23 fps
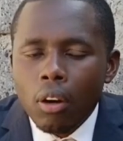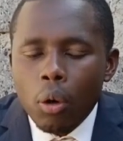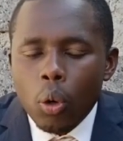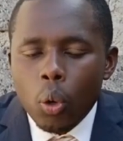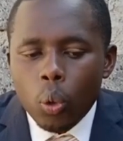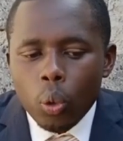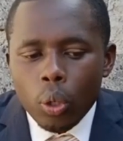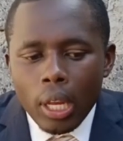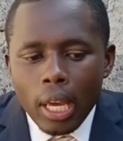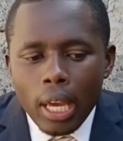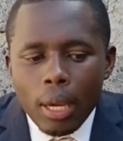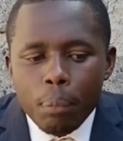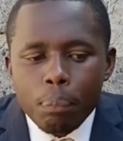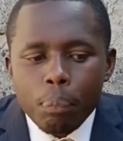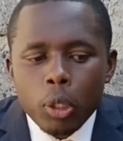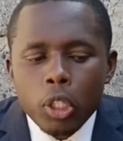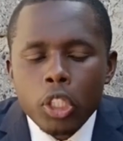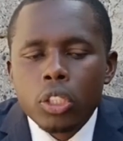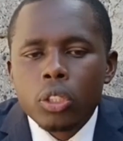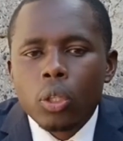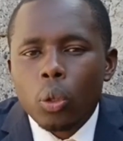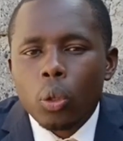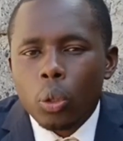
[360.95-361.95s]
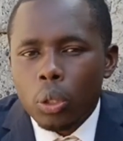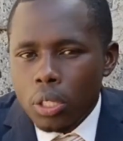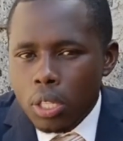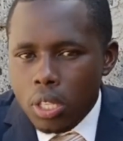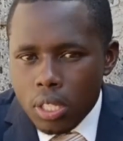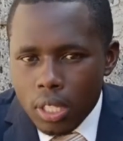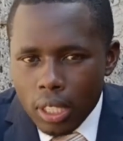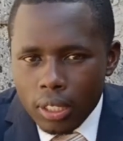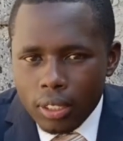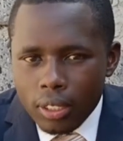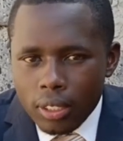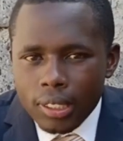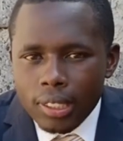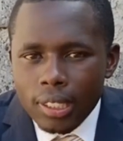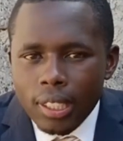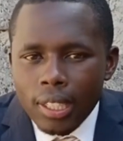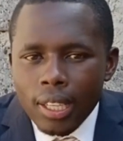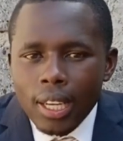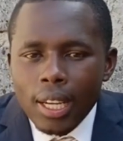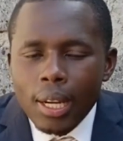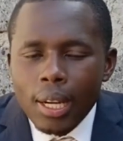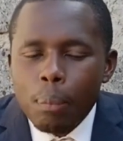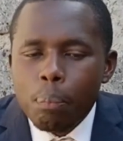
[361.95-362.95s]
on a political seat,
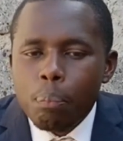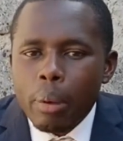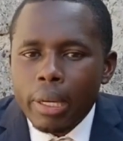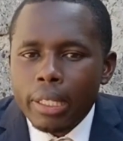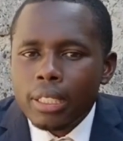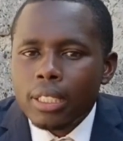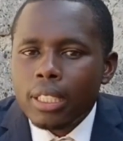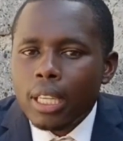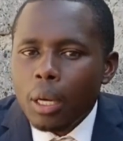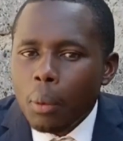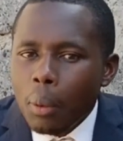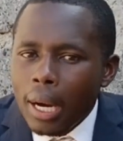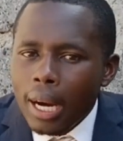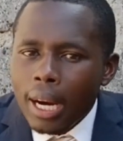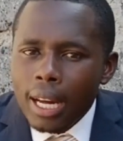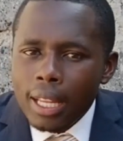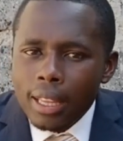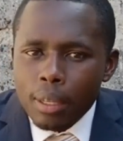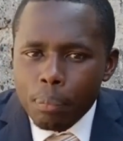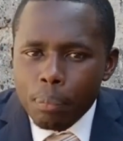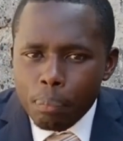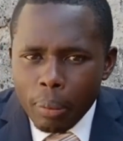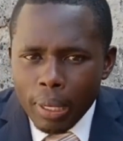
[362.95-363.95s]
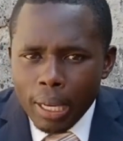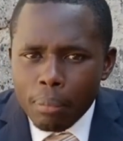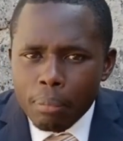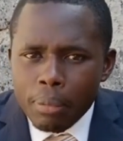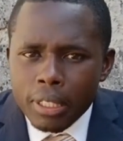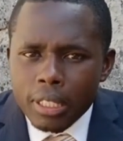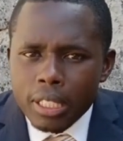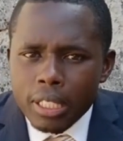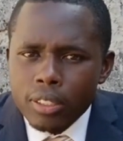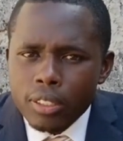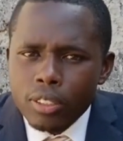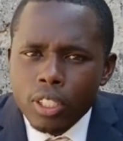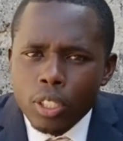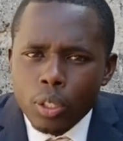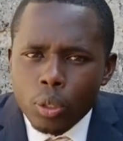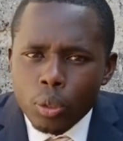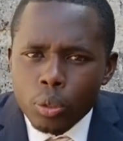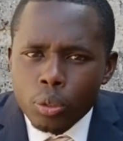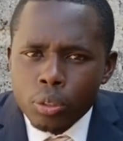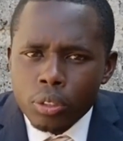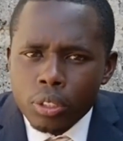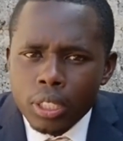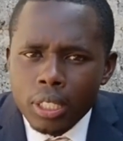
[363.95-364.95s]
but there were other parameters he
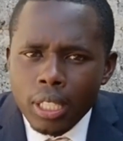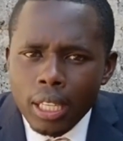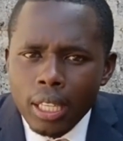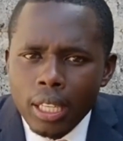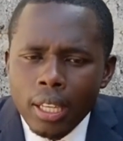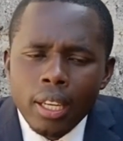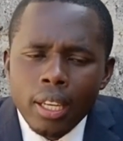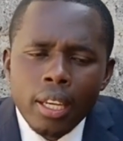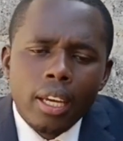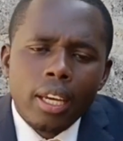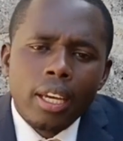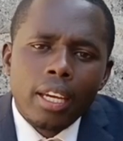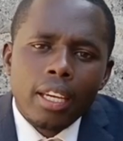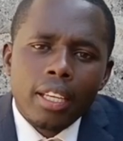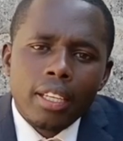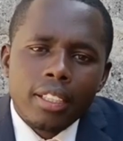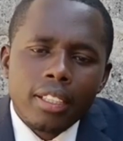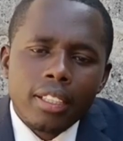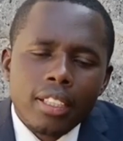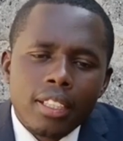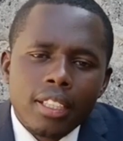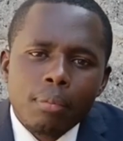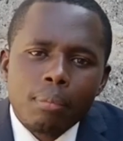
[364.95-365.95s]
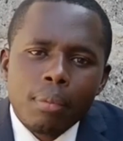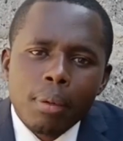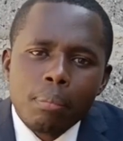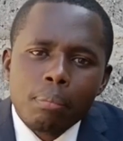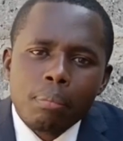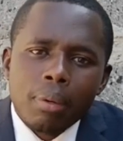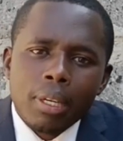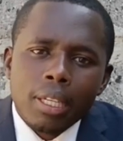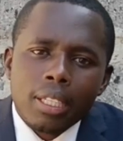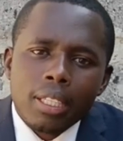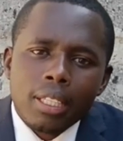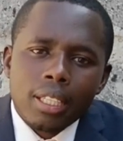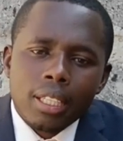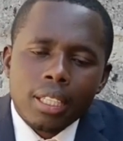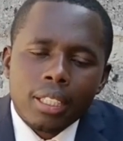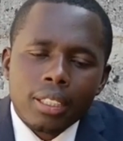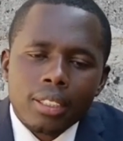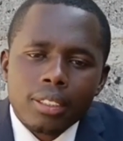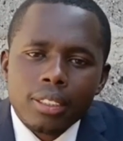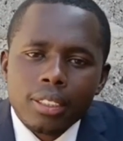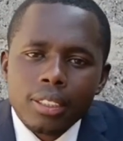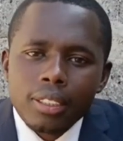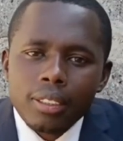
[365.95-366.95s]
considered, and he remembered
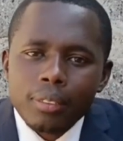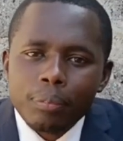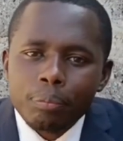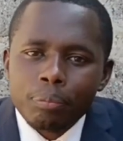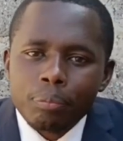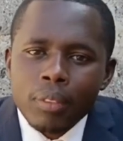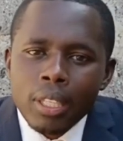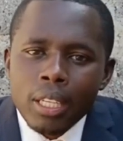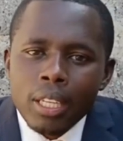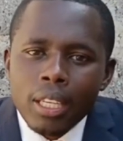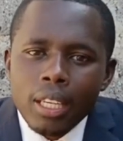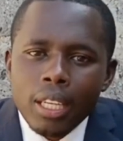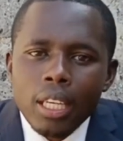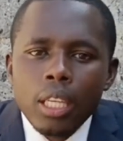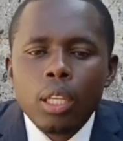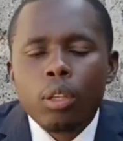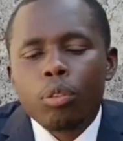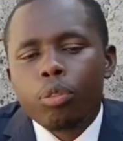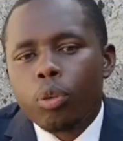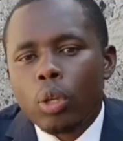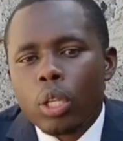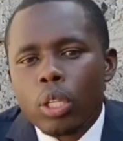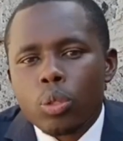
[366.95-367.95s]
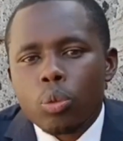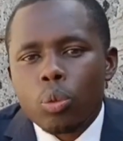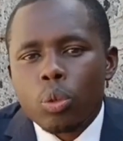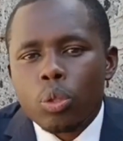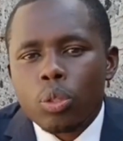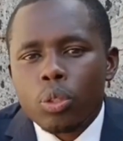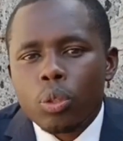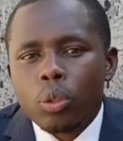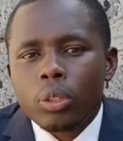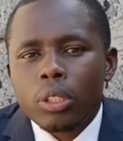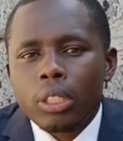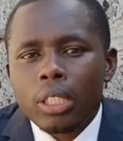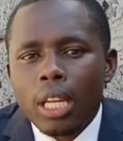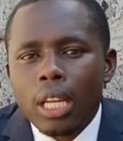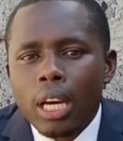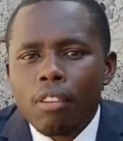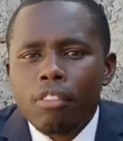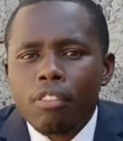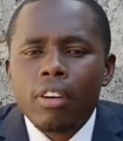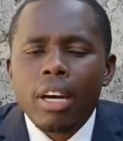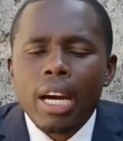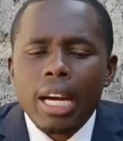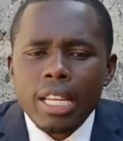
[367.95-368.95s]
that influence was not
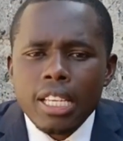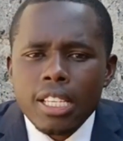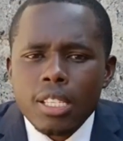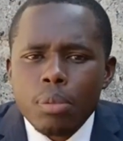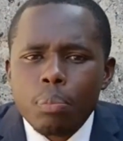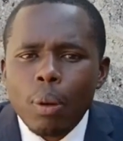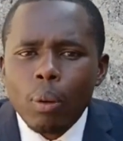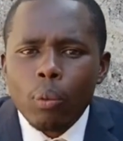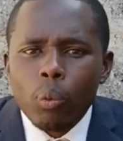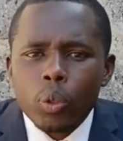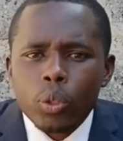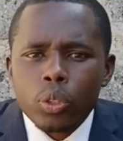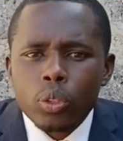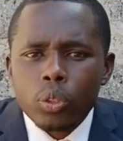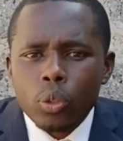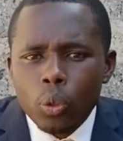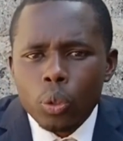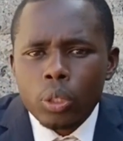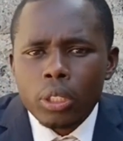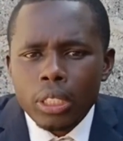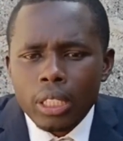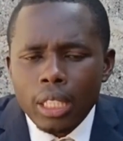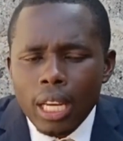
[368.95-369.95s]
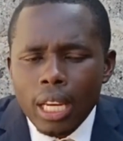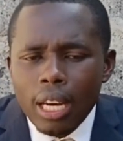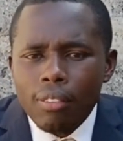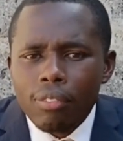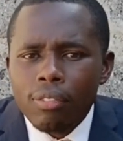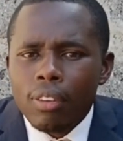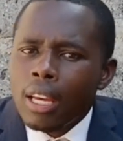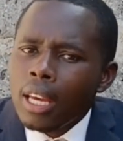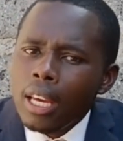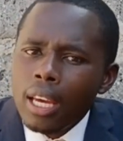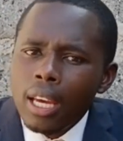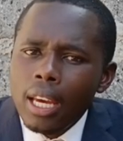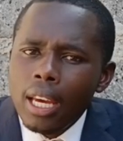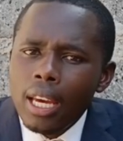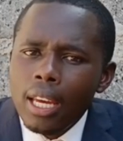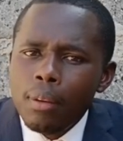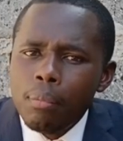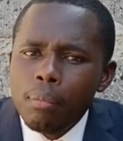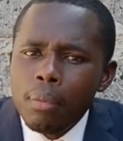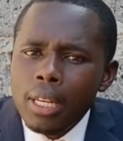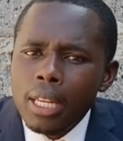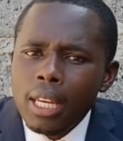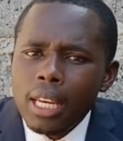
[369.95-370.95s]
enough, charisma was not enough, and
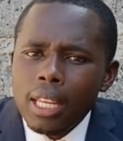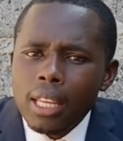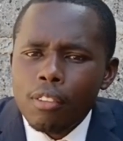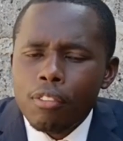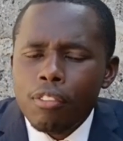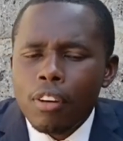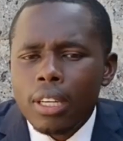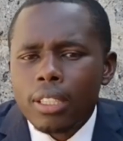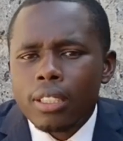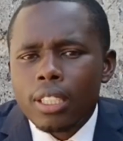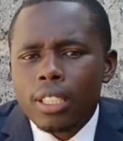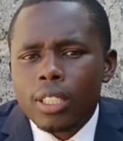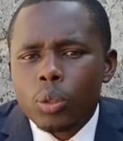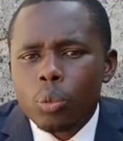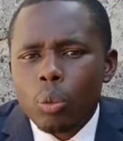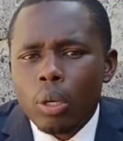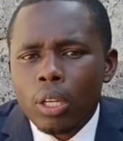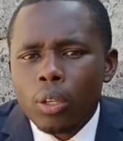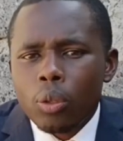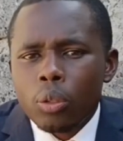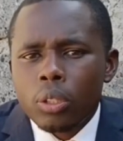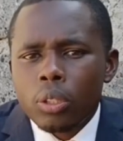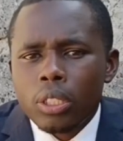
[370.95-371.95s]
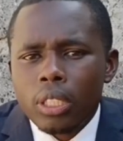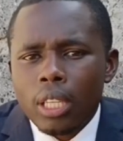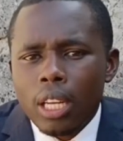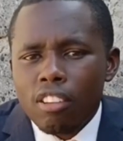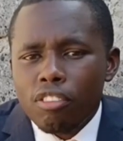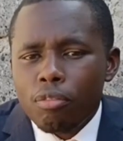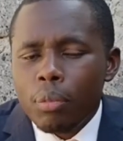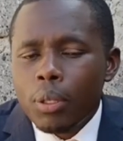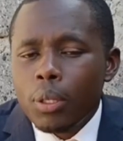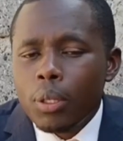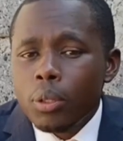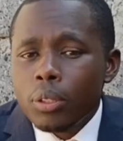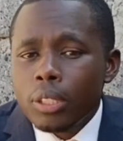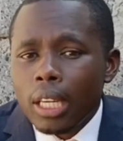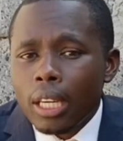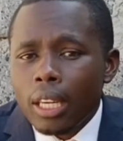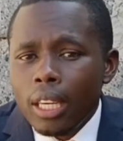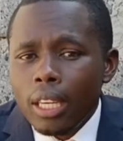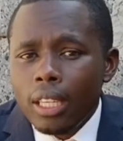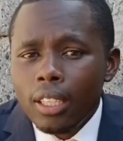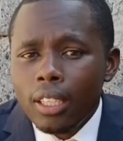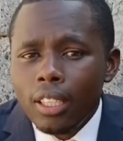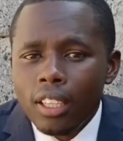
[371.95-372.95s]
many other factors were not enough. Because
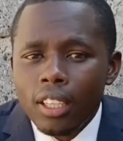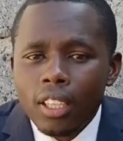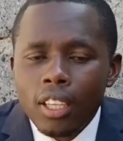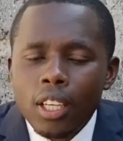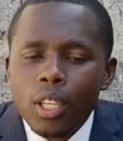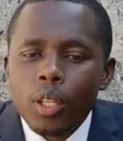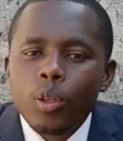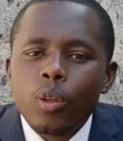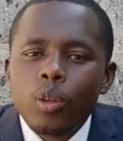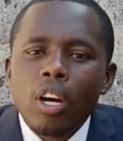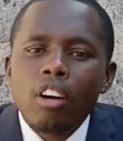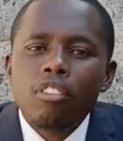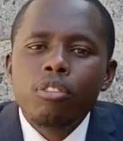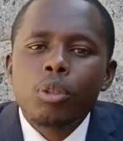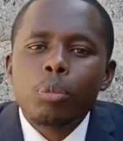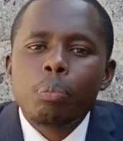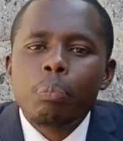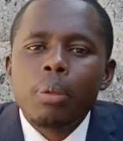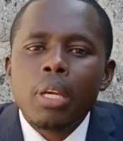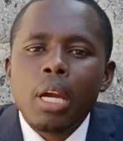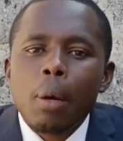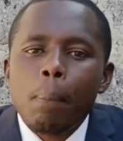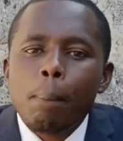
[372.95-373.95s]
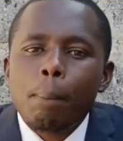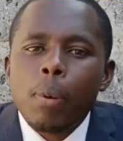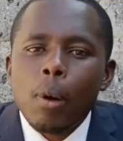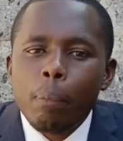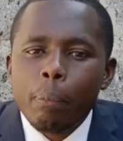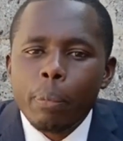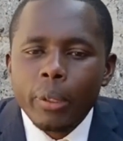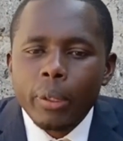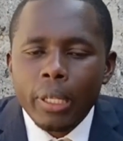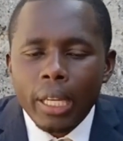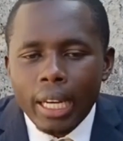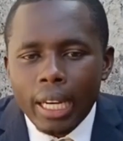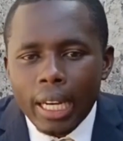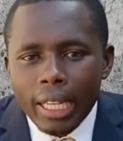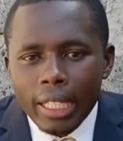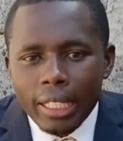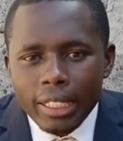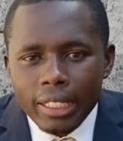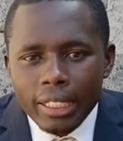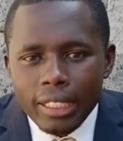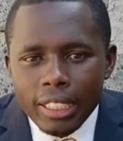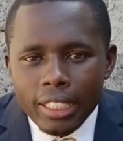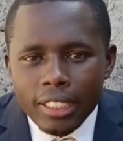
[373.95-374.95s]
again, you have to be a popular
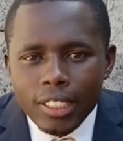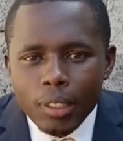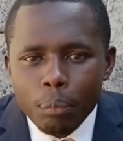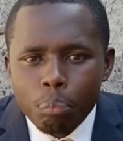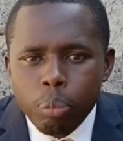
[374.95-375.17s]
candidate.